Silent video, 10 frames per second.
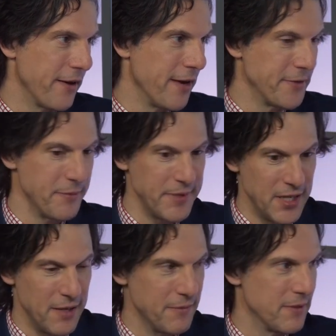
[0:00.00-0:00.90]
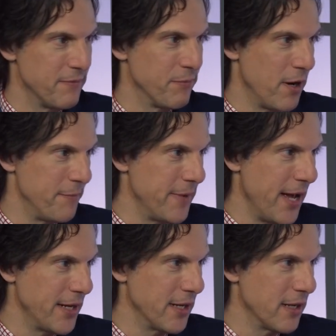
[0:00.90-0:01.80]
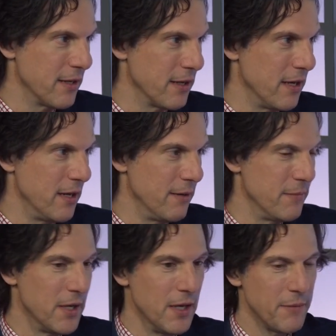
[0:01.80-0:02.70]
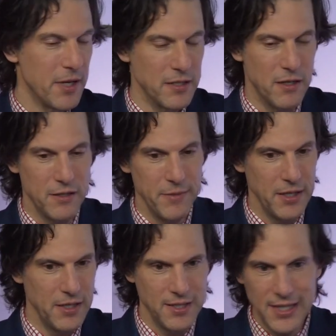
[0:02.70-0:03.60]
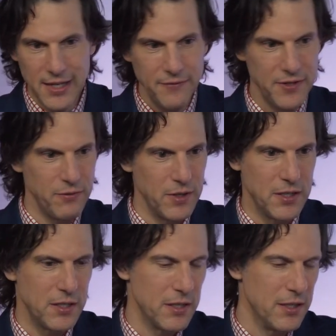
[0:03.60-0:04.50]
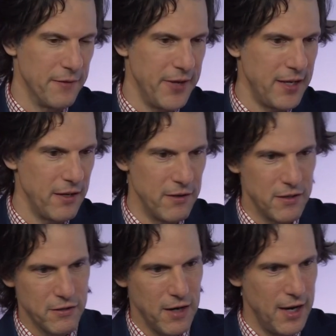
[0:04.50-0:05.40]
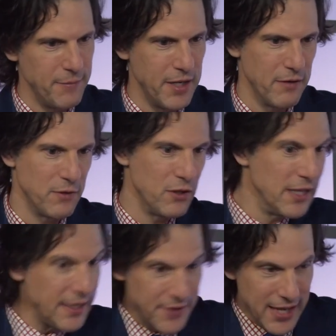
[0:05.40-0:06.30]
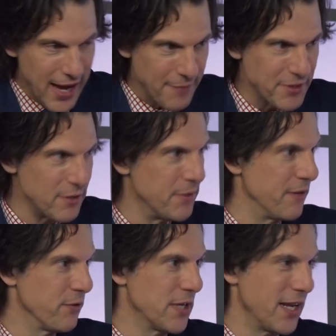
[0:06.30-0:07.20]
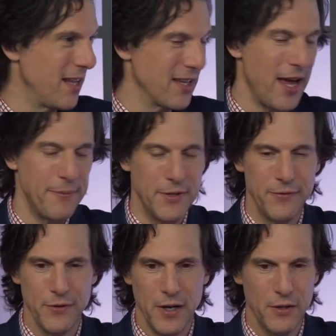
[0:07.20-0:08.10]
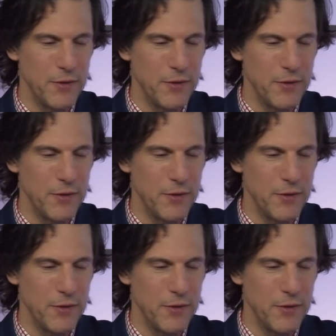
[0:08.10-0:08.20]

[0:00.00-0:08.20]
grafting becomes problematic, because ultimately the CEFs, which Del Vecchio described, you leave the capsule, but if we're taking out the capsule for other